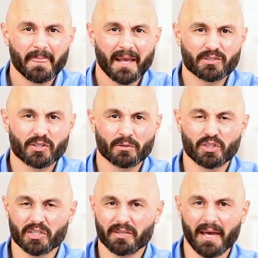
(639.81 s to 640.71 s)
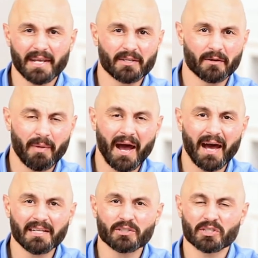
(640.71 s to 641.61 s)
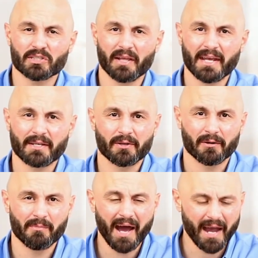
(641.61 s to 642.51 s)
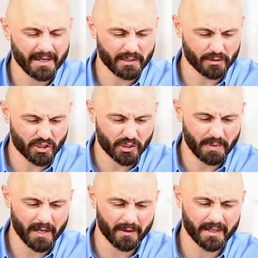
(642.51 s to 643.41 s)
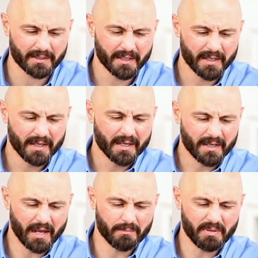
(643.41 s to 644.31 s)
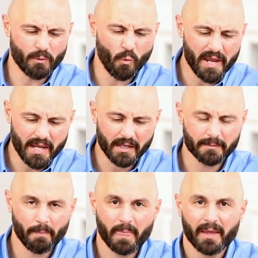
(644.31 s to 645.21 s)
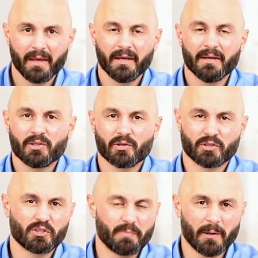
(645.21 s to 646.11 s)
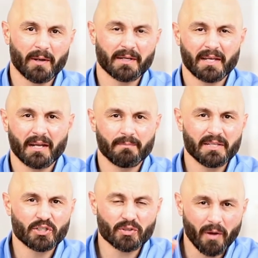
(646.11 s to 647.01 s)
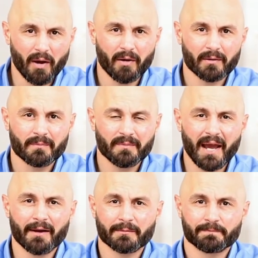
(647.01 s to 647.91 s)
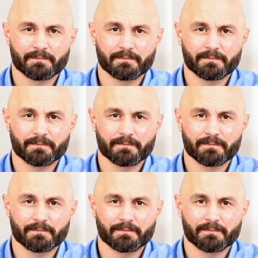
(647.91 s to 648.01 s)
And so just like your body, just like your mind, your spirit can be weak, your spirit can be strong. Now,